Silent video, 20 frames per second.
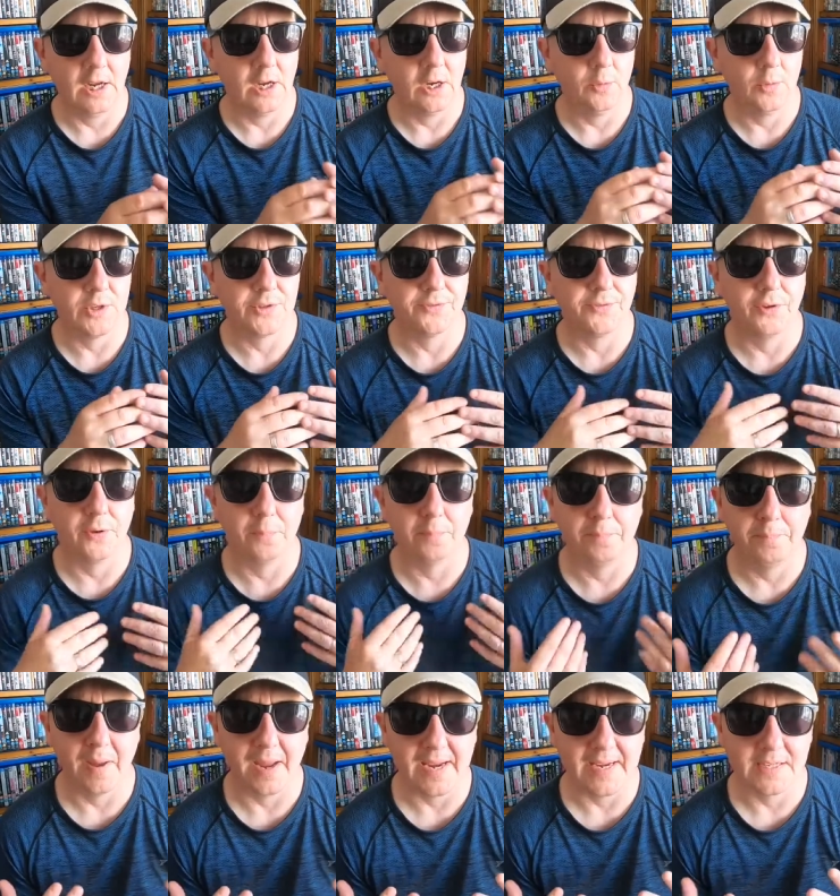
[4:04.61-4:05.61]
which is full of
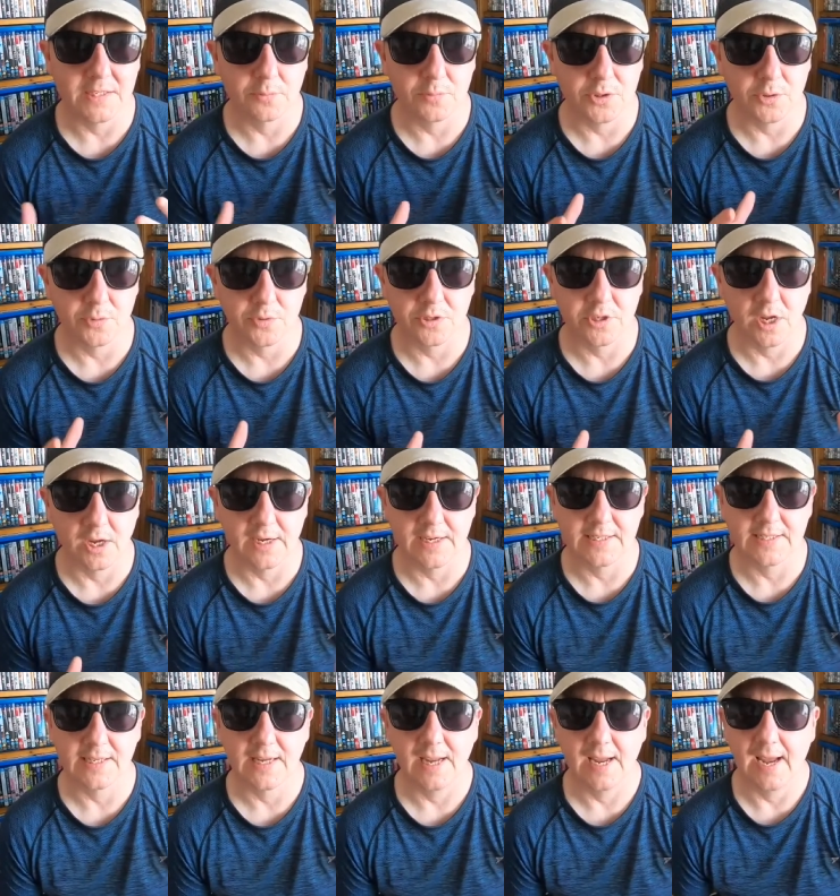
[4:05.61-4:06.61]
bass, which was
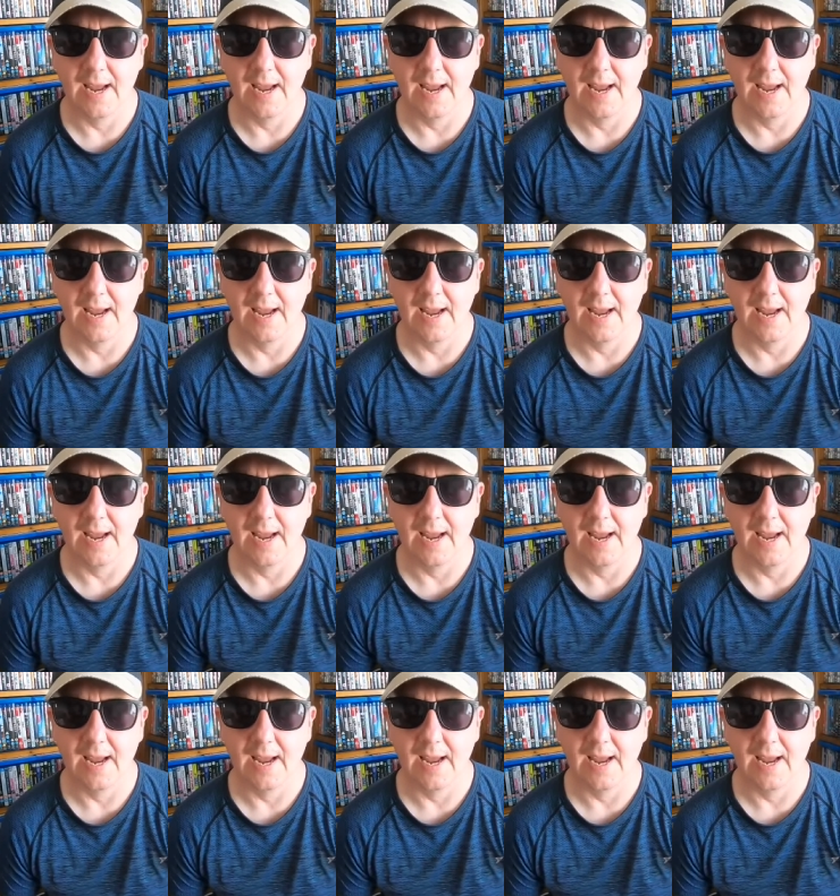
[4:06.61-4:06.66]
nice,